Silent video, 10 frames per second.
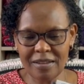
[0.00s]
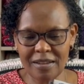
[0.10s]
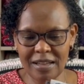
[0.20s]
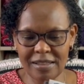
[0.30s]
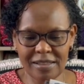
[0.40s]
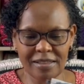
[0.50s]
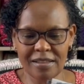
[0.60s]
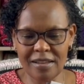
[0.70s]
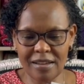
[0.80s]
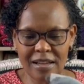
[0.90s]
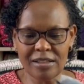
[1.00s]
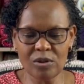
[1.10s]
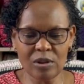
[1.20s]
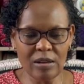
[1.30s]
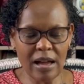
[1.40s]
it's
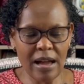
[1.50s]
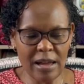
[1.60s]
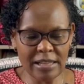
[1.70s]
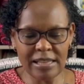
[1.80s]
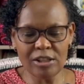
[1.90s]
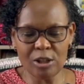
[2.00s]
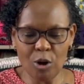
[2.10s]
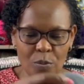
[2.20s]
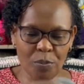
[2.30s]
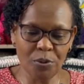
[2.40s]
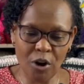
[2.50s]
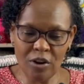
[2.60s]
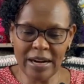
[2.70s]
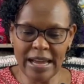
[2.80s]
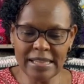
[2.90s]
a slow
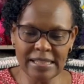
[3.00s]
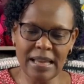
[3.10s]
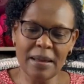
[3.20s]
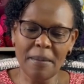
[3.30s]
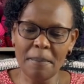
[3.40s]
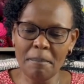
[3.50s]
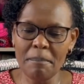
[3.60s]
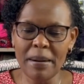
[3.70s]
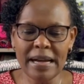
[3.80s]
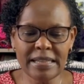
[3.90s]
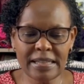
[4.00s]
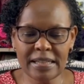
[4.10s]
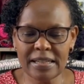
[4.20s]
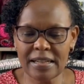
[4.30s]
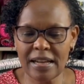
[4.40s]
progress, but
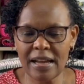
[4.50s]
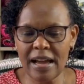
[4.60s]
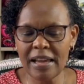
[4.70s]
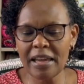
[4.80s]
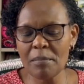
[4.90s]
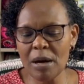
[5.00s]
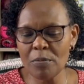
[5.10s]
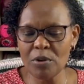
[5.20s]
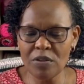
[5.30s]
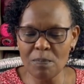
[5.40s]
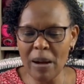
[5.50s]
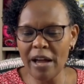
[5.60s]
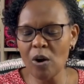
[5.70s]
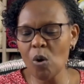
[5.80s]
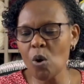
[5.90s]
I came up with
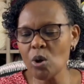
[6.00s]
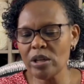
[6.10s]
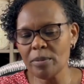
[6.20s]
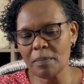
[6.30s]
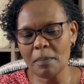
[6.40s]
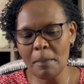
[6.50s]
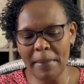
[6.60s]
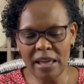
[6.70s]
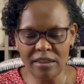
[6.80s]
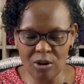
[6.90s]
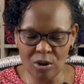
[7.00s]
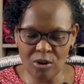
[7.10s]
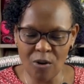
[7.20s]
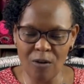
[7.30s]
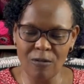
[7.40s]
my own method
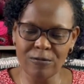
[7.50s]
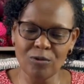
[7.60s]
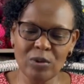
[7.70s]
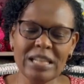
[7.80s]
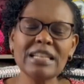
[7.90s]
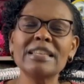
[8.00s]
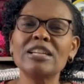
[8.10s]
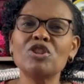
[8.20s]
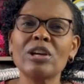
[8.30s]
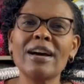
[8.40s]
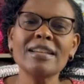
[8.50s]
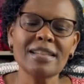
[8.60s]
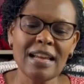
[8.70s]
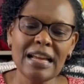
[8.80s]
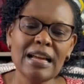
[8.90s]
of reading the chart,
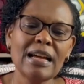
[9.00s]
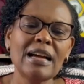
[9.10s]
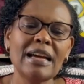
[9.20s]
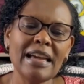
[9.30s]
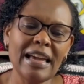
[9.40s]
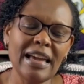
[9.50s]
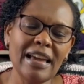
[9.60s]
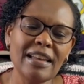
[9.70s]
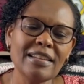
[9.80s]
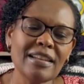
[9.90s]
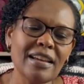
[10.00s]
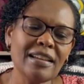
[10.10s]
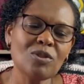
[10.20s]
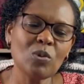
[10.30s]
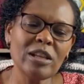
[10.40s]
and
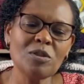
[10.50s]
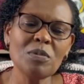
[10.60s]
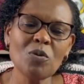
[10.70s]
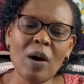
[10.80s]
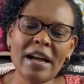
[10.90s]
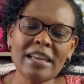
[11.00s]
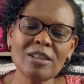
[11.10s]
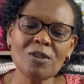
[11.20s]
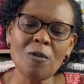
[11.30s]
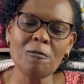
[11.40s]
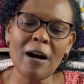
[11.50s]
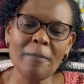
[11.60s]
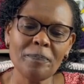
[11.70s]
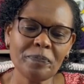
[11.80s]
it's been working so far.